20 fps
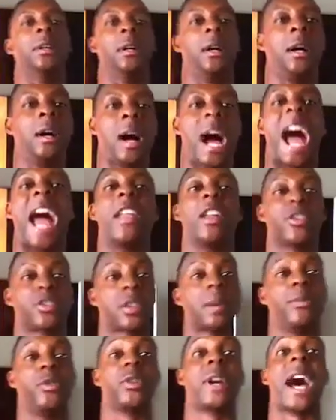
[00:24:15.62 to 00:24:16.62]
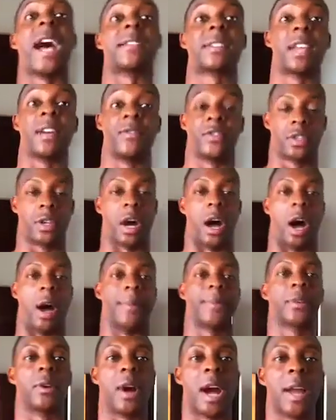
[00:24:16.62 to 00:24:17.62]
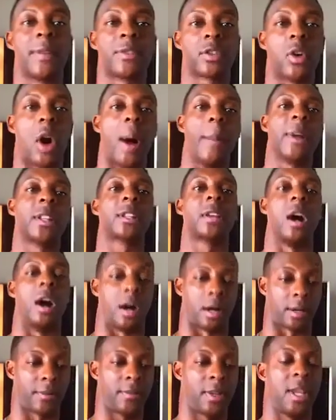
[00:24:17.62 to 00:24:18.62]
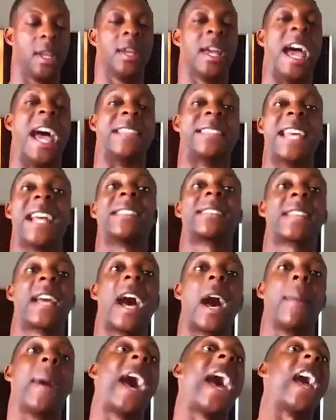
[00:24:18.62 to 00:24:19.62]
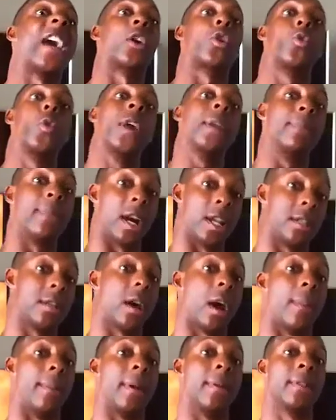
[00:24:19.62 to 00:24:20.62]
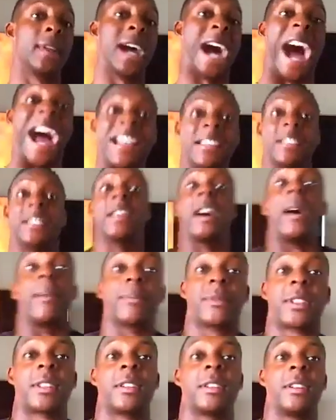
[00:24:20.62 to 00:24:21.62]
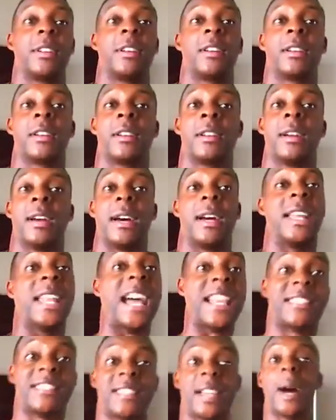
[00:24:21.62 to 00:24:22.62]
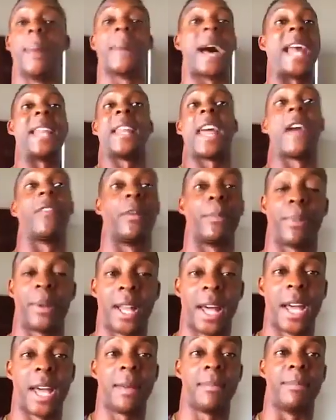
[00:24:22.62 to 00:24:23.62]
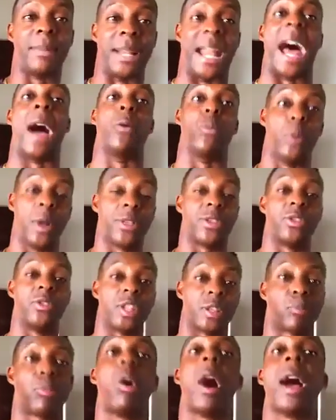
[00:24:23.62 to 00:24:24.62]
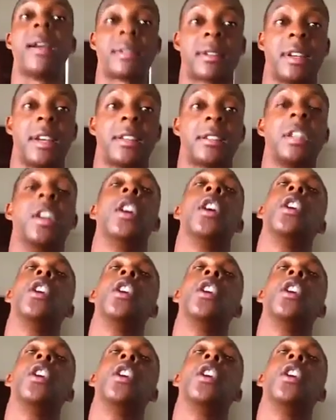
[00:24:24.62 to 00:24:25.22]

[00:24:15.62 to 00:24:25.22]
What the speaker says: I know some of you guys have jobs, all right? So I'm going to talk. At that time, I had quit my job. I jumped. And I jumped. I didn't have a plan, but I went through this process